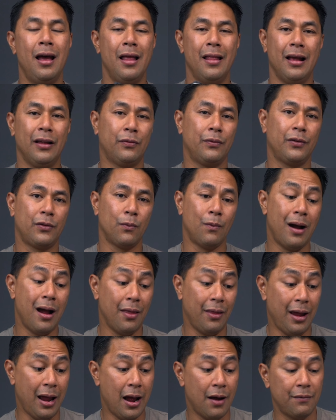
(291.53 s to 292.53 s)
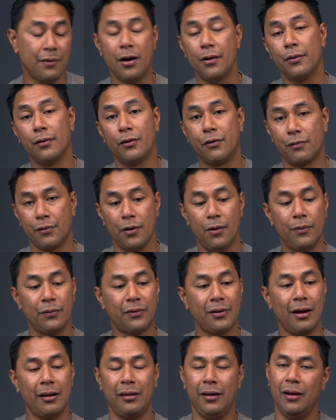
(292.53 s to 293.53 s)
That's the reason why they have other drones
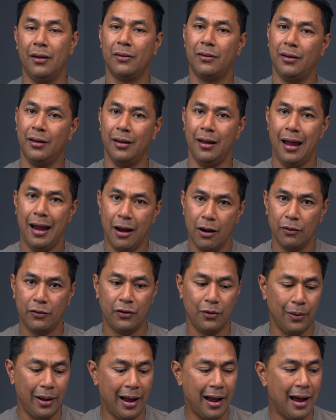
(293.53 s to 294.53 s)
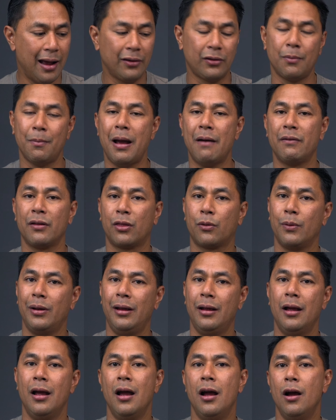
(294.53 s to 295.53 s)
like these, the Air two S, the Mavic
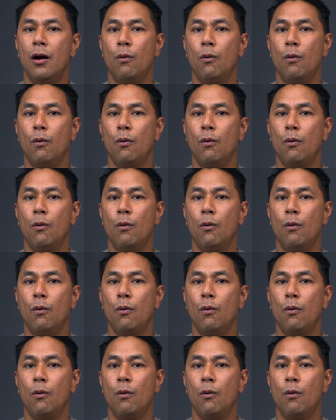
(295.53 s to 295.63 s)
three,